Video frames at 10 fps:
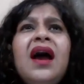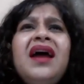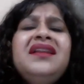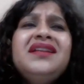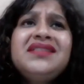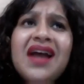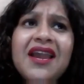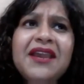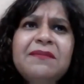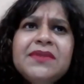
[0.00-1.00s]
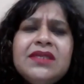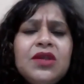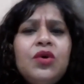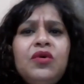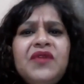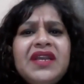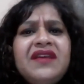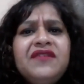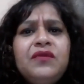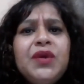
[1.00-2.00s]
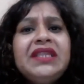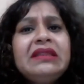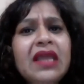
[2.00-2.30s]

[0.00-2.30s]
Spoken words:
And at times, whenever we